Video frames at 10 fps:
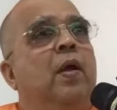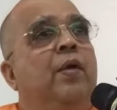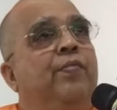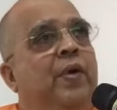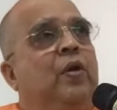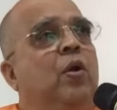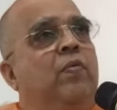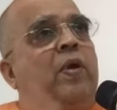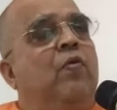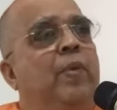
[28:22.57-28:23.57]
if at all
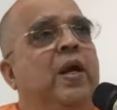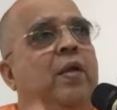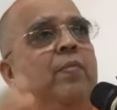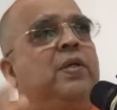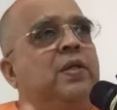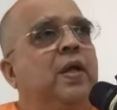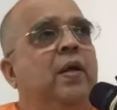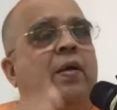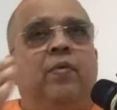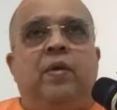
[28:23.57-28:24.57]
we have made a
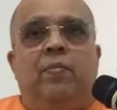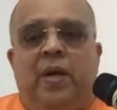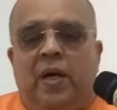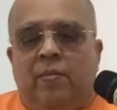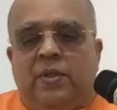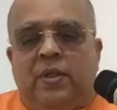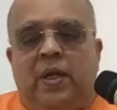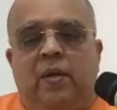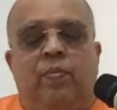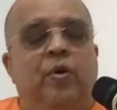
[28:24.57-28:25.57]
mistake, we made a
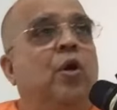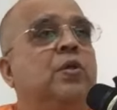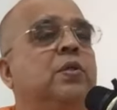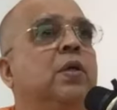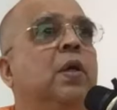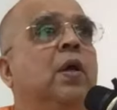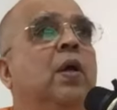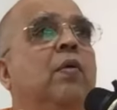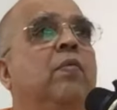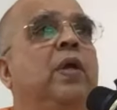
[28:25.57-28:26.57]
mistake because
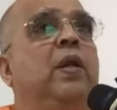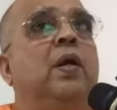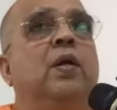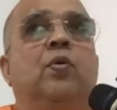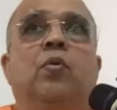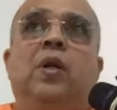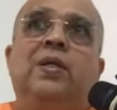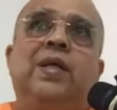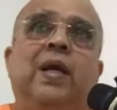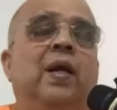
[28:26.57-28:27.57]
we learnt only
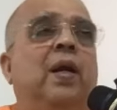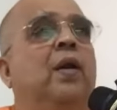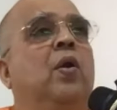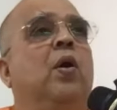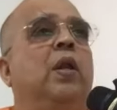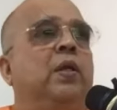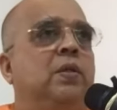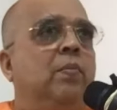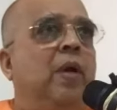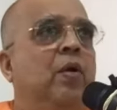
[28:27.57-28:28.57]
second-hand
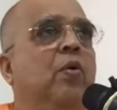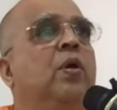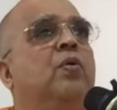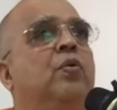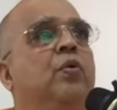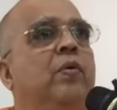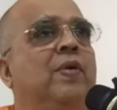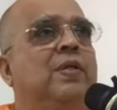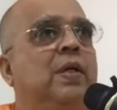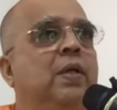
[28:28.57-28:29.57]
knowledge by going to
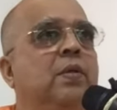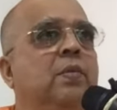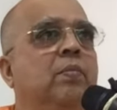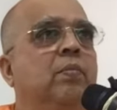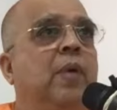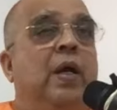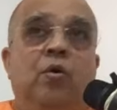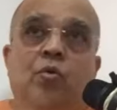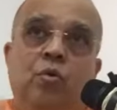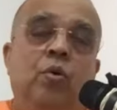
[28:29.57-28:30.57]
universities. My
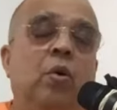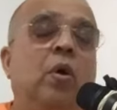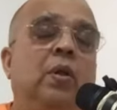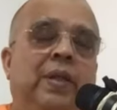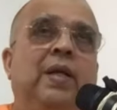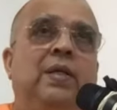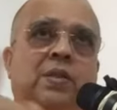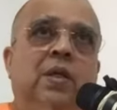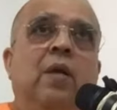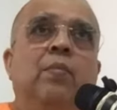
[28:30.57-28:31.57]
guru, that is
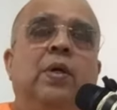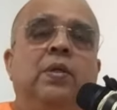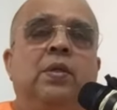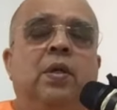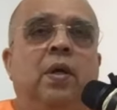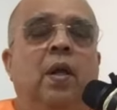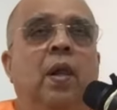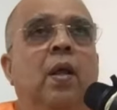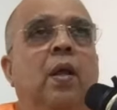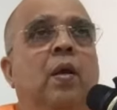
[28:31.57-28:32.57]
Sri Ramakrishna,
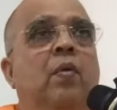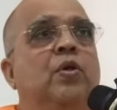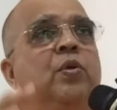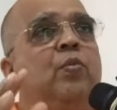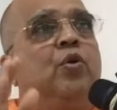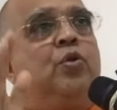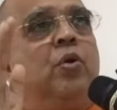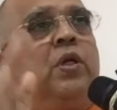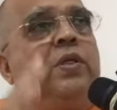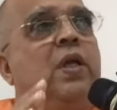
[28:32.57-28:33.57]
was the most
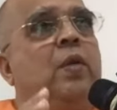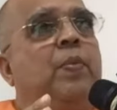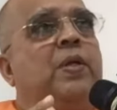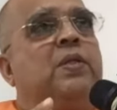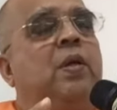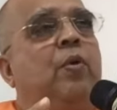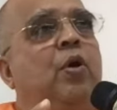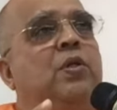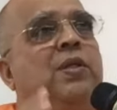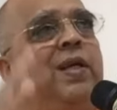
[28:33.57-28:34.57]
original person
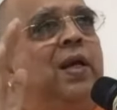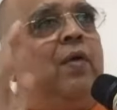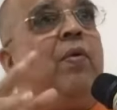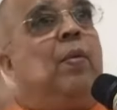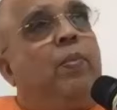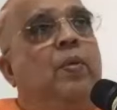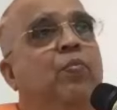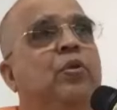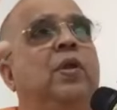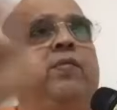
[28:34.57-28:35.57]
because he developed the
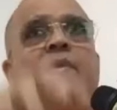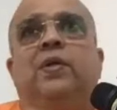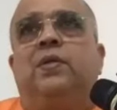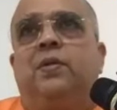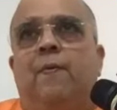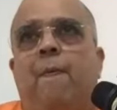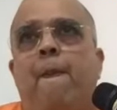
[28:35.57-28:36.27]
buddhi first